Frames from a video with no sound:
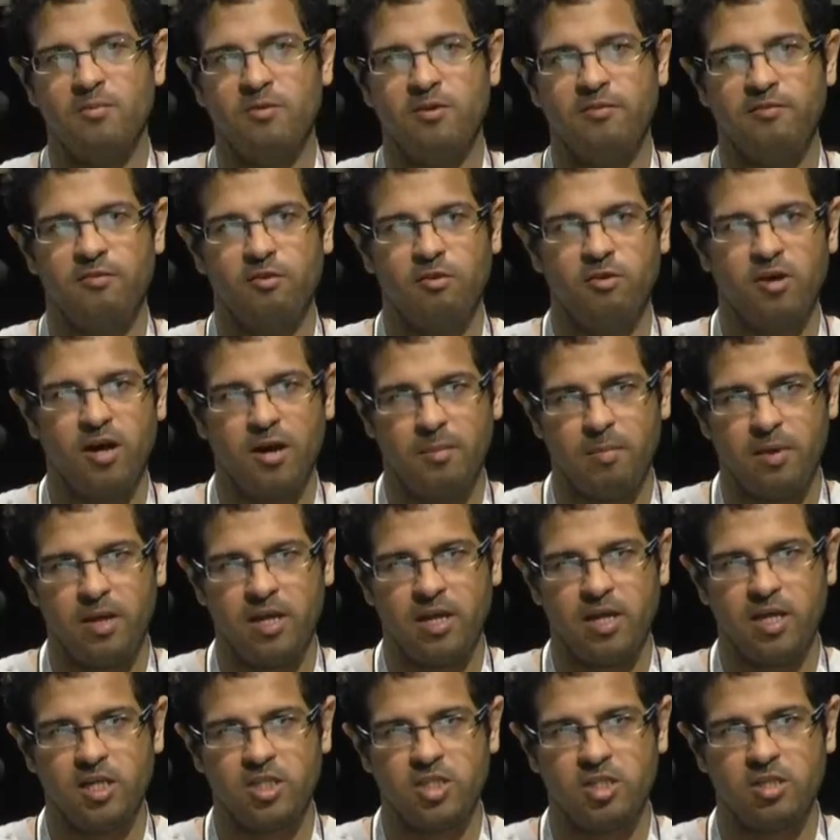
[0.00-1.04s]
with your
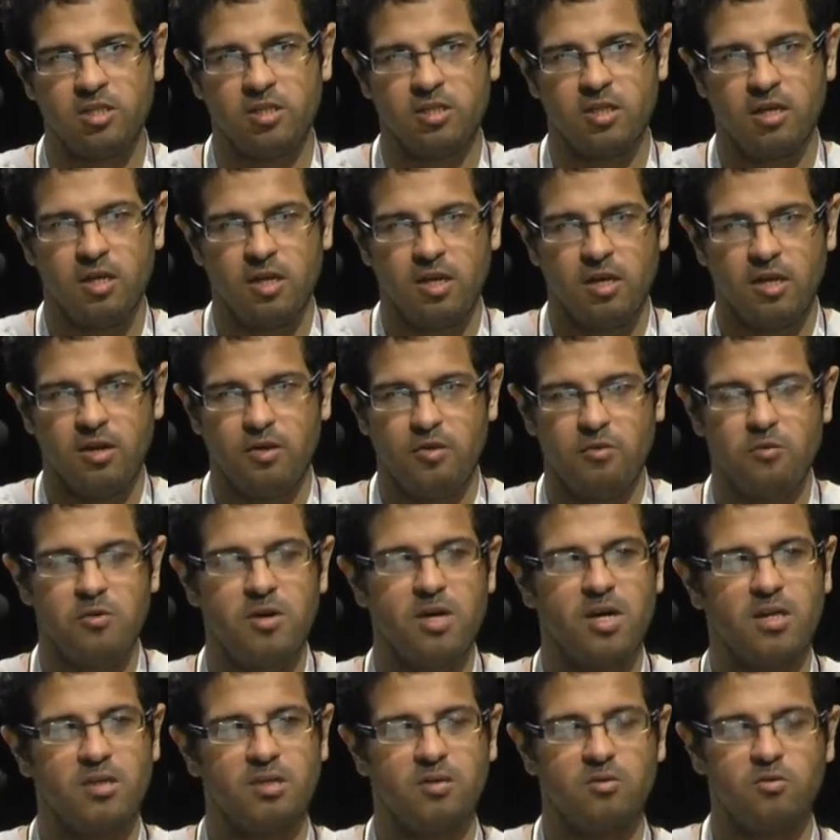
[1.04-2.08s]
application, you
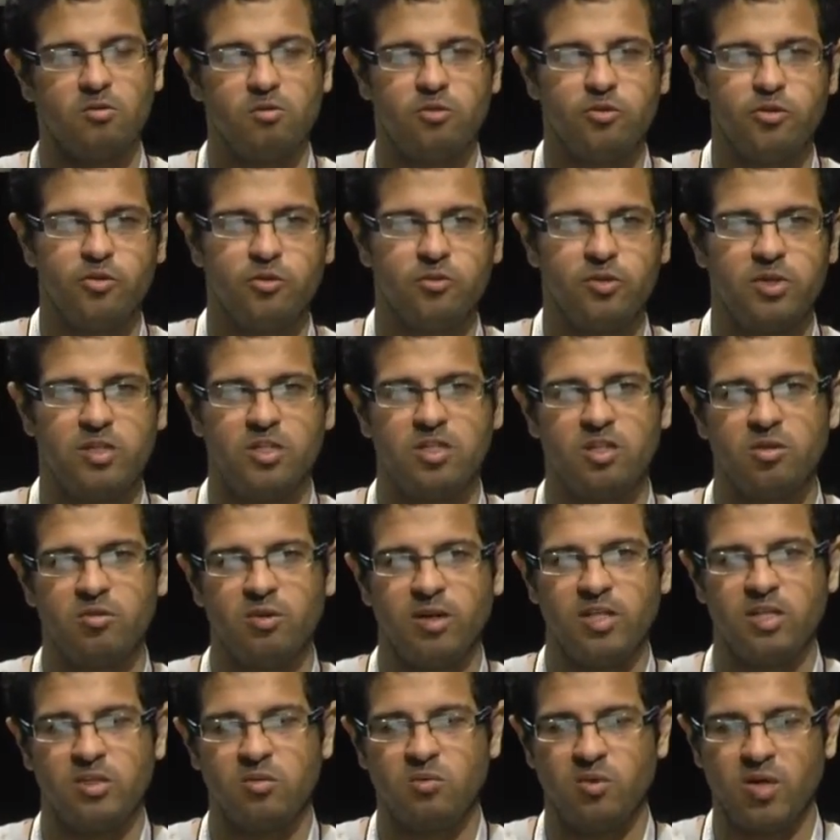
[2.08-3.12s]
can also
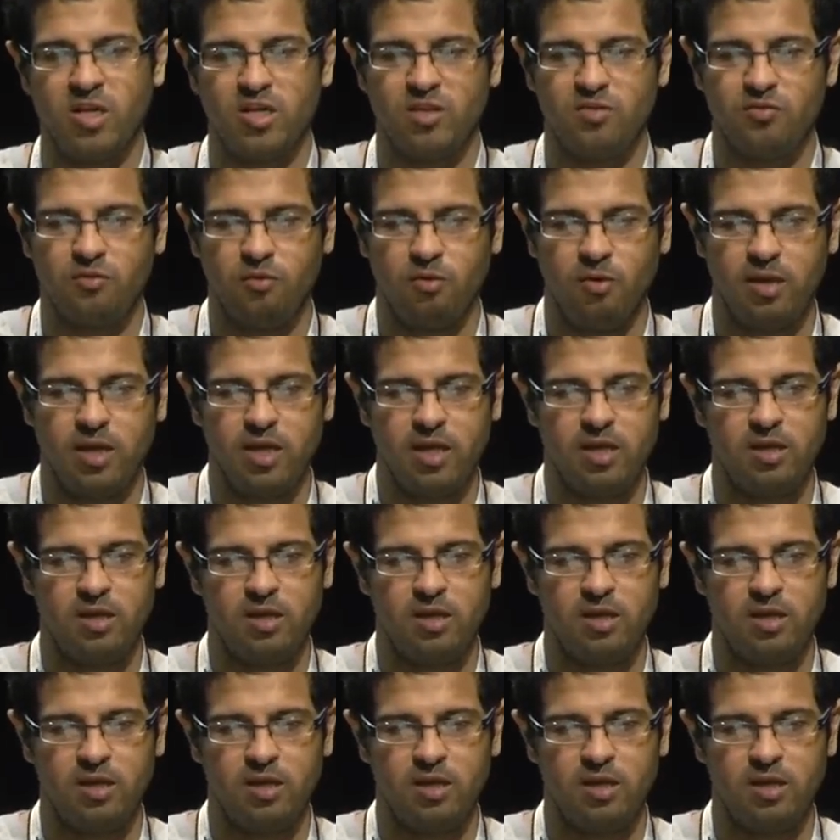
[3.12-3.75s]
integrate gracefully